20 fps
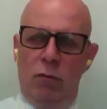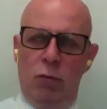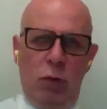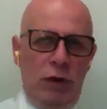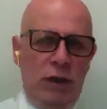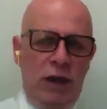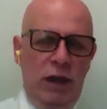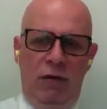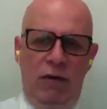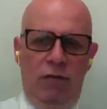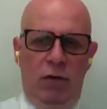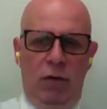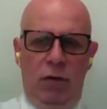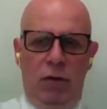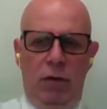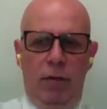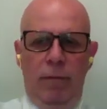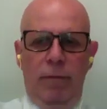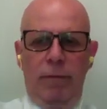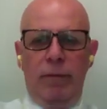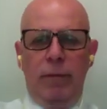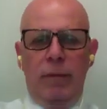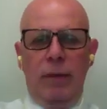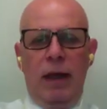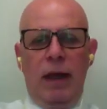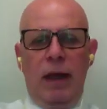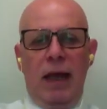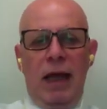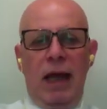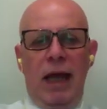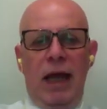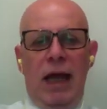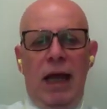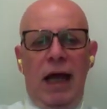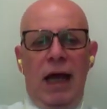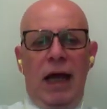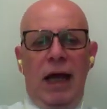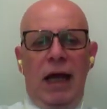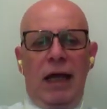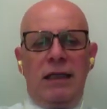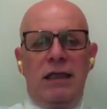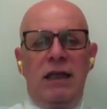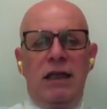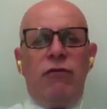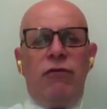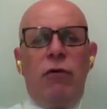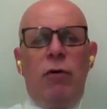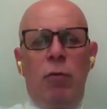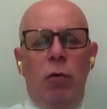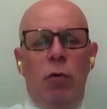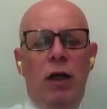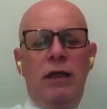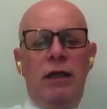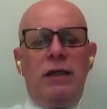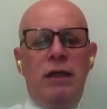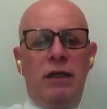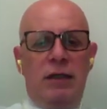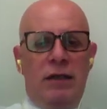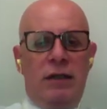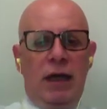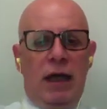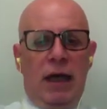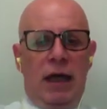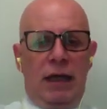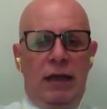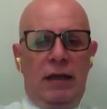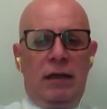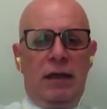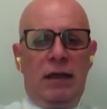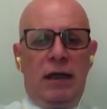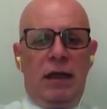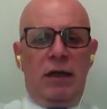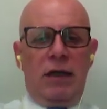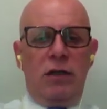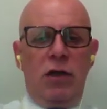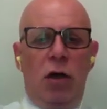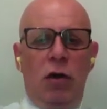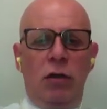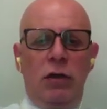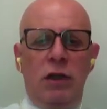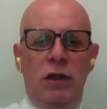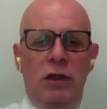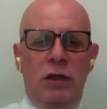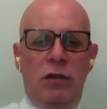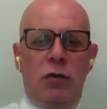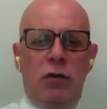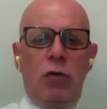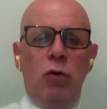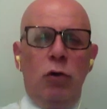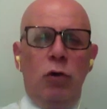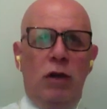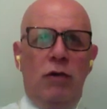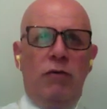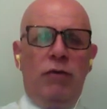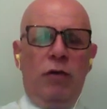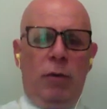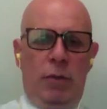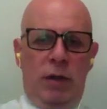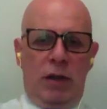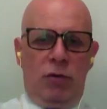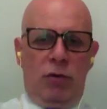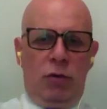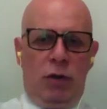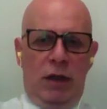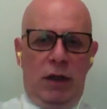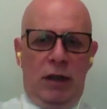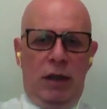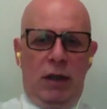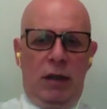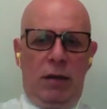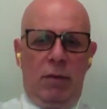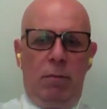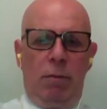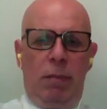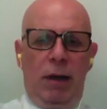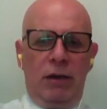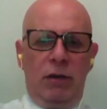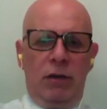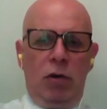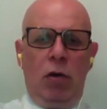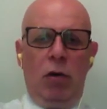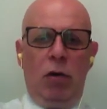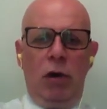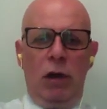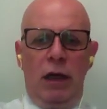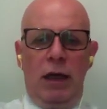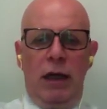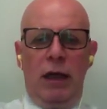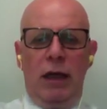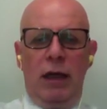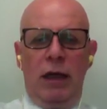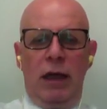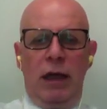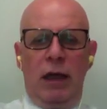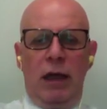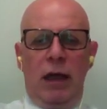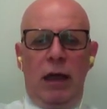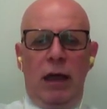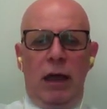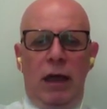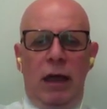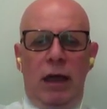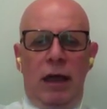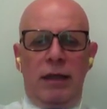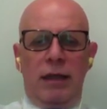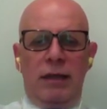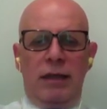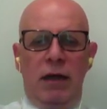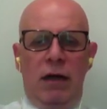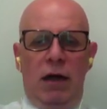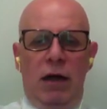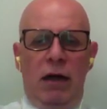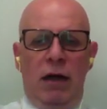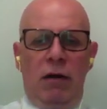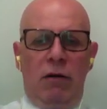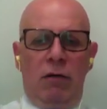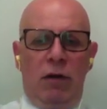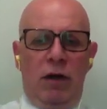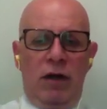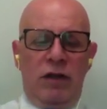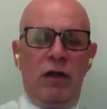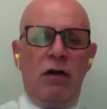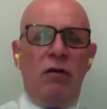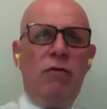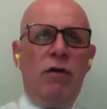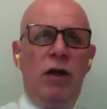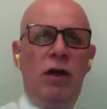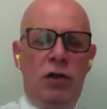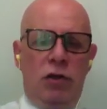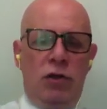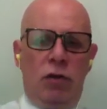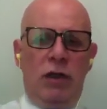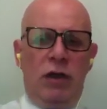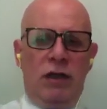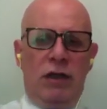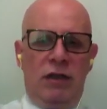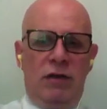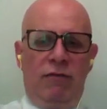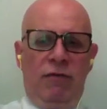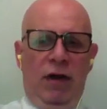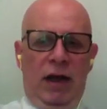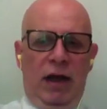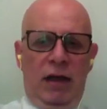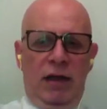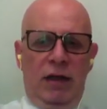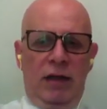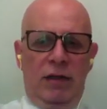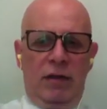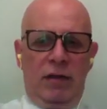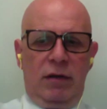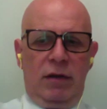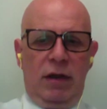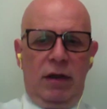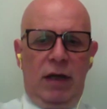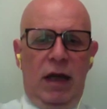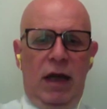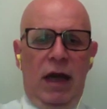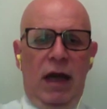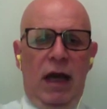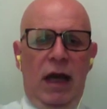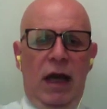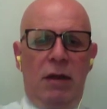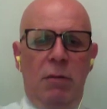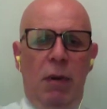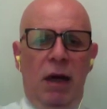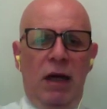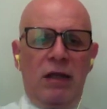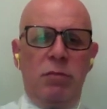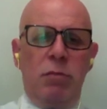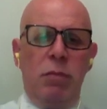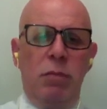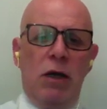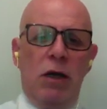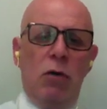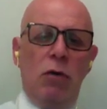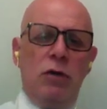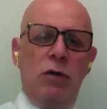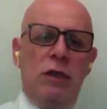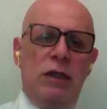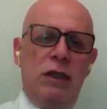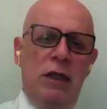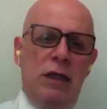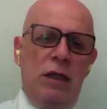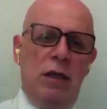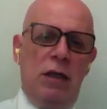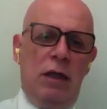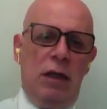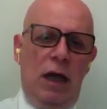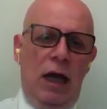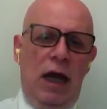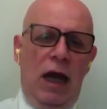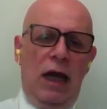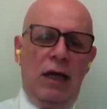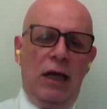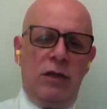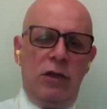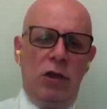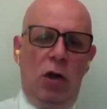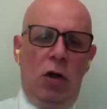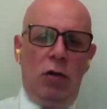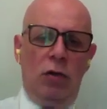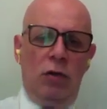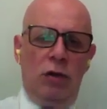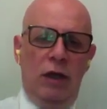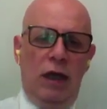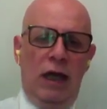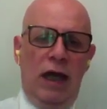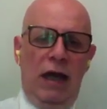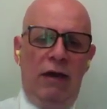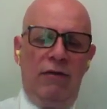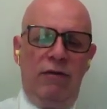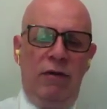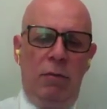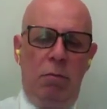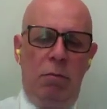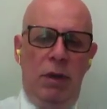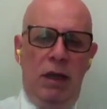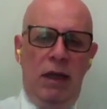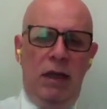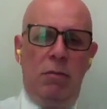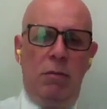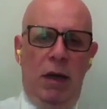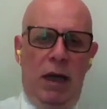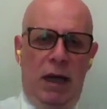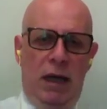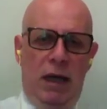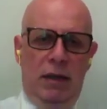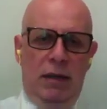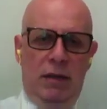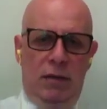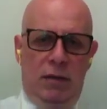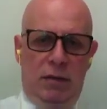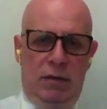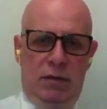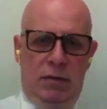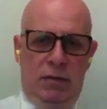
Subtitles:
whatever, the formulating state is not excluded from the treaty, but only the reservation is invalid and must be considered as not having been made.